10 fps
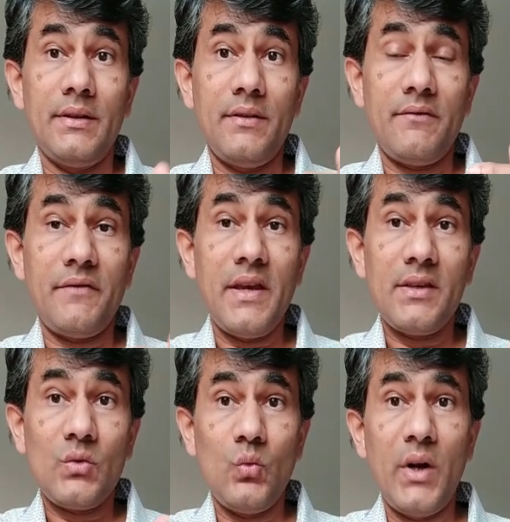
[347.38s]

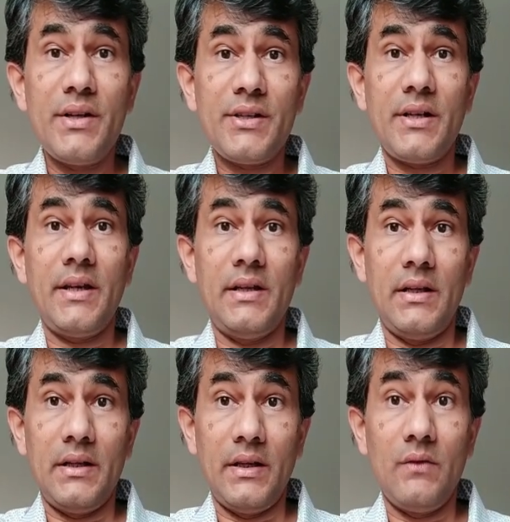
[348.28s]
phase one
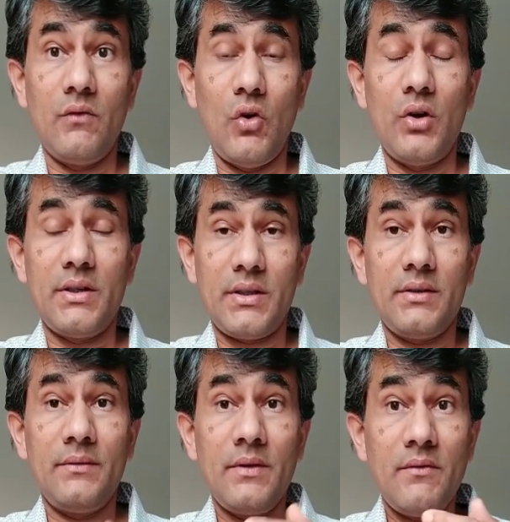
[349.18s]
trial involves
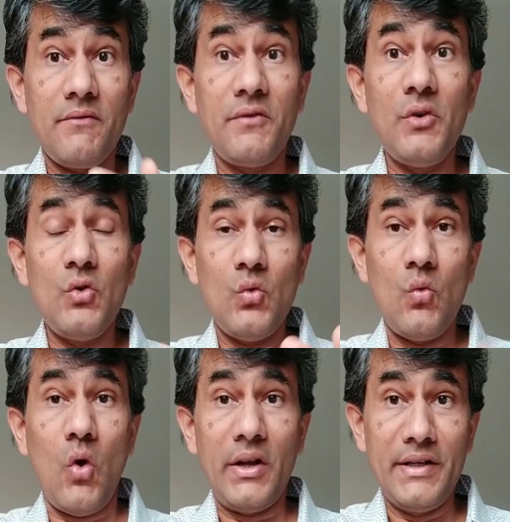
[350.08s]
few
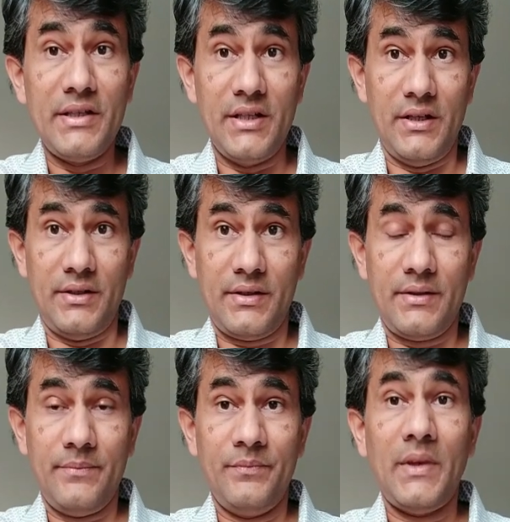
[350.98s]
volunteers
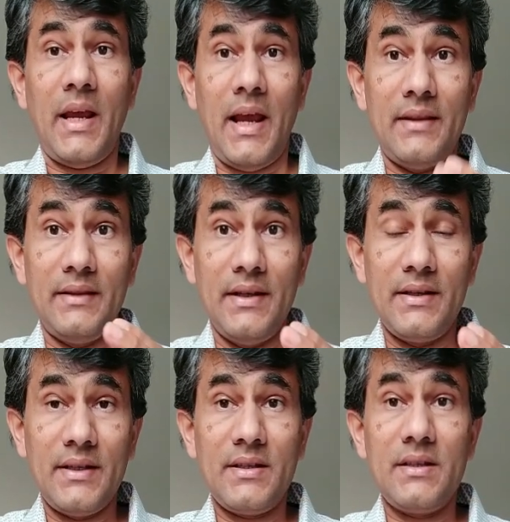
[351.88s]
and then
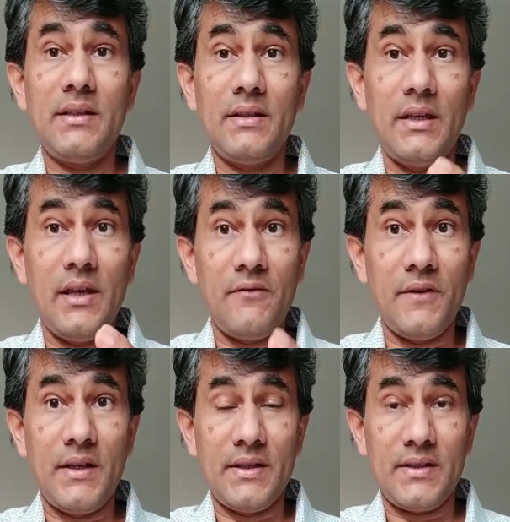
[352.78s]
testing the
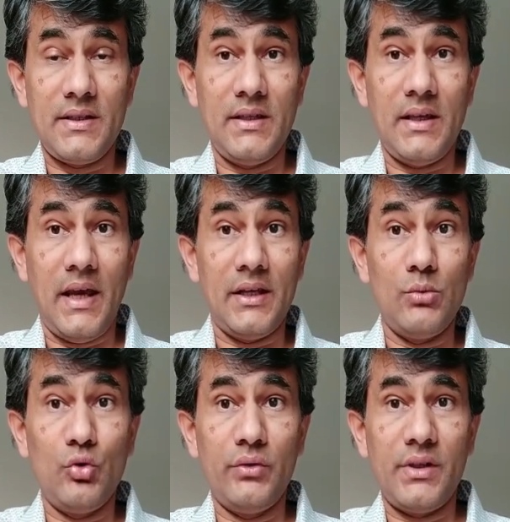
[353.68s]
efficacy and
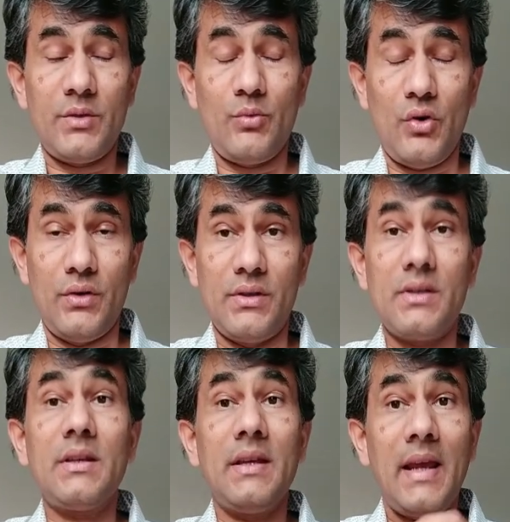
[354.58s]
immune
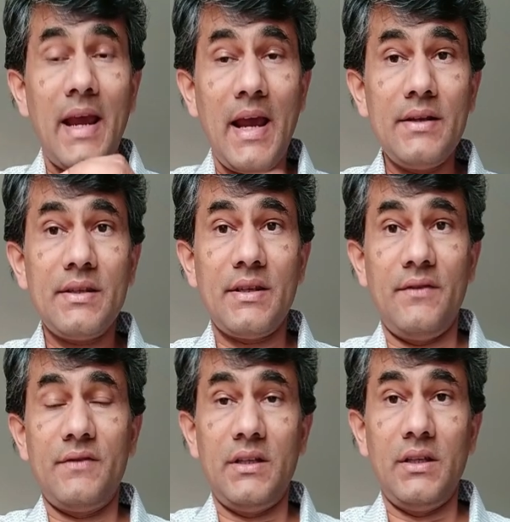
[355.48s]
response and
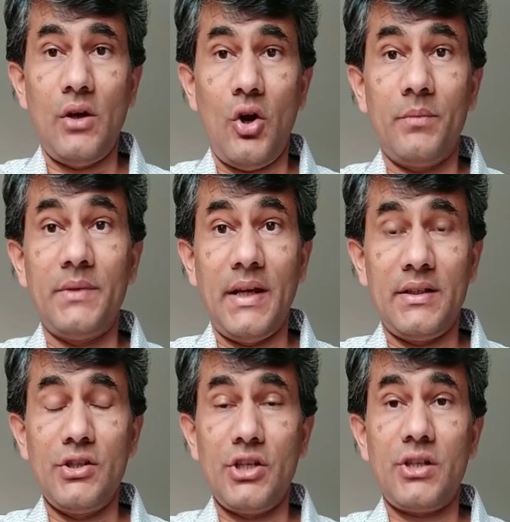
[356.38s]
safety of that
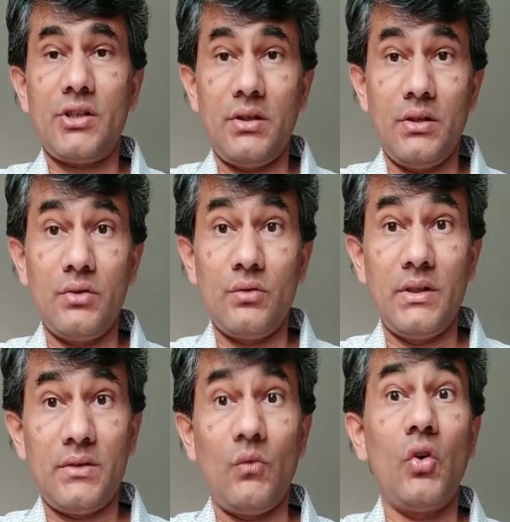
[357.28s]
injection into
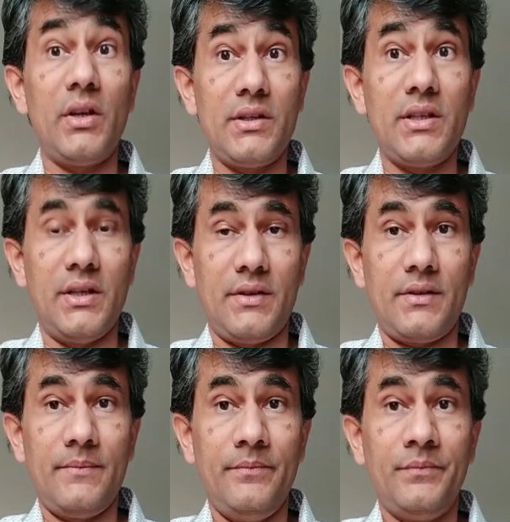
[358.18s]
these
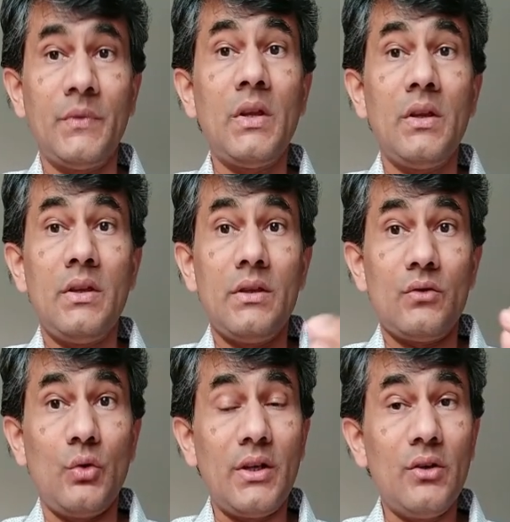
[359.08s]
volunteers.
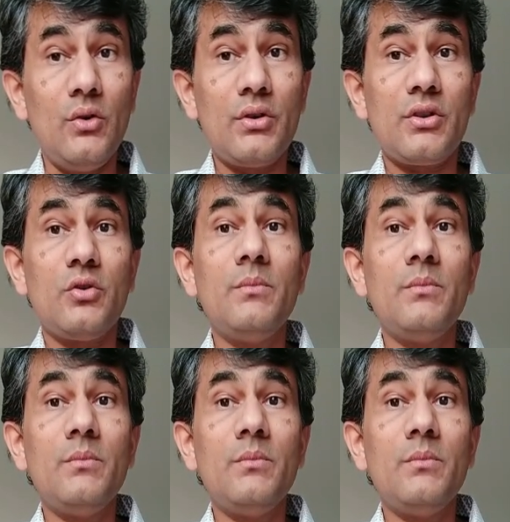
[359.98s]
So it looks to